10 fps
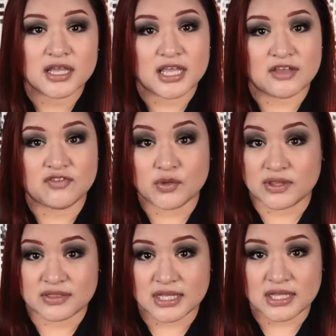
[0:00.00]
If you
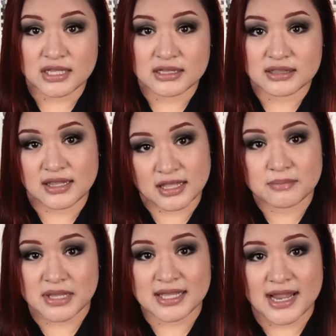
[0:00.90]
can think it, they
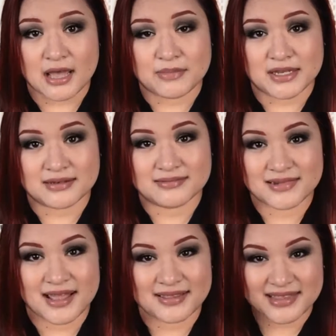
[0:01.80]
can make it happen.
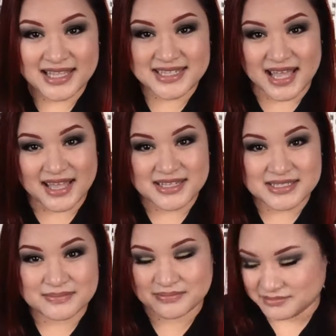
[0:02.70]
Thanks,
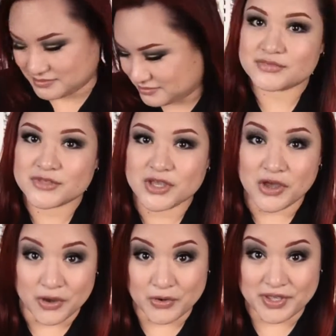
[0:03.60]
guys.
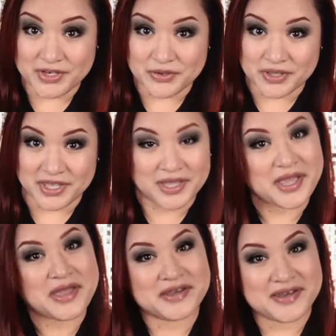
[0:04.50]
Okie dokie.
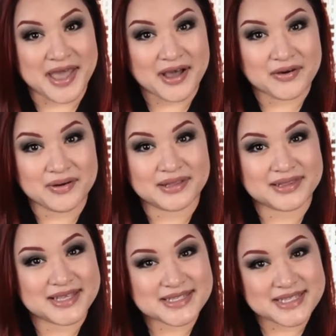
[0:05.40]
Now,
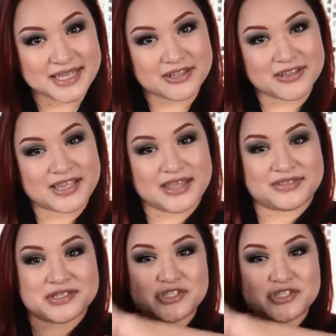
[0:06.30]
let's take a look at this